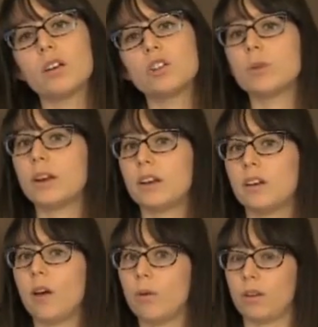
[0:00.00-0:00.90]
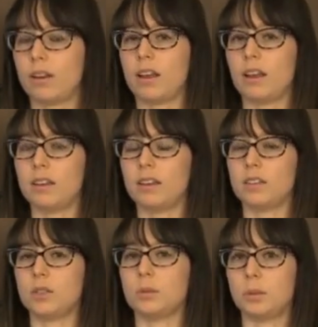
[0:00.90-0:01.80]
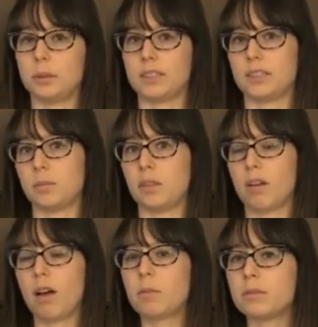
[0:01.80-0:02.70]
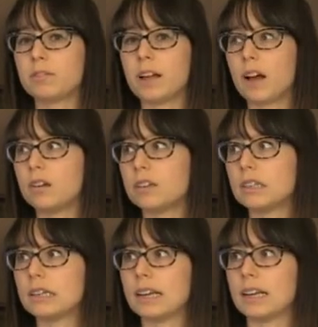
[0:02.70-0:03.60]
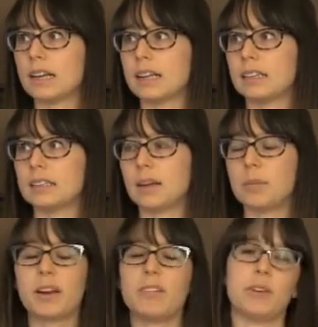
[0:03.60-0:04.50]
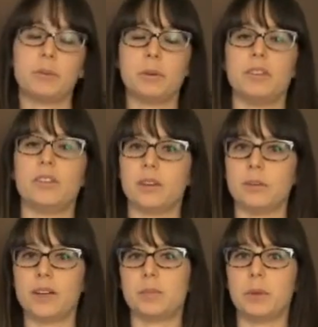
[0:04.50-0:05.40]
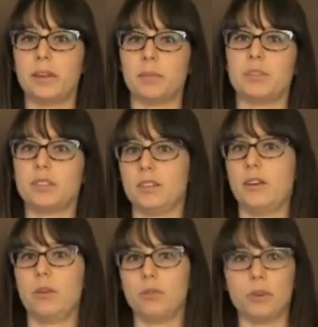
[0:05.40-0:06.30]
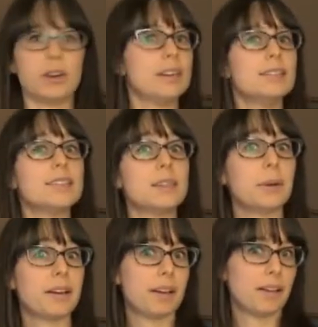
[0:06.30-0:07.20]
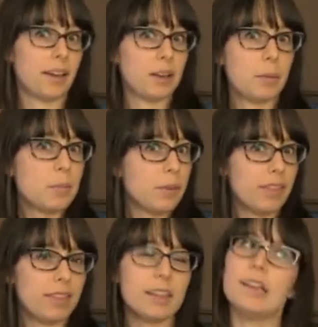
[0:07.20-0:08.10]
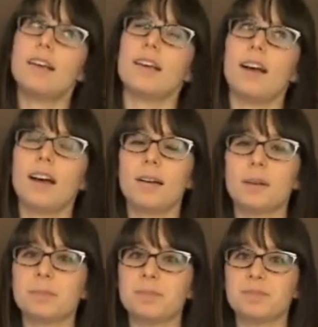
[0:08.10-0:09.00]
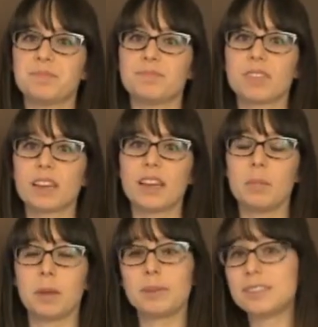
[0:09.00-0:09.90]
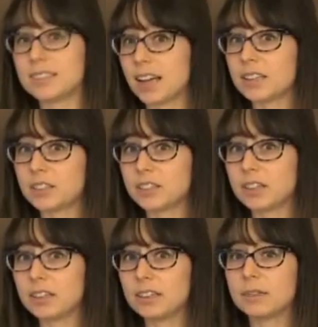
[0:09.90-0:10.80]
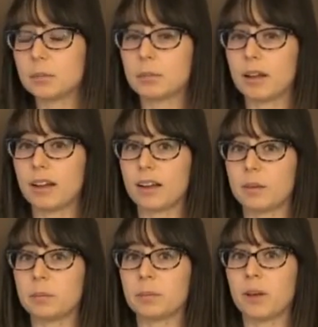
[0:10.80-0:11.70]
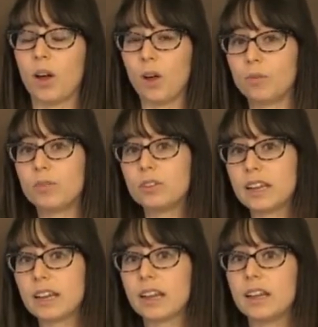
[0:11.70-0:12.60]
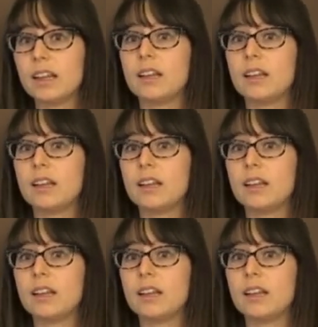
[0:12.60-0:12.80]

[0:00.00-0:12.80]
shredded coconut to replace some of the almond flour and I'm not even gonna really look at a recipe I'm just gonna go for it and see what I come up with um, it may be a disaster um, hopefully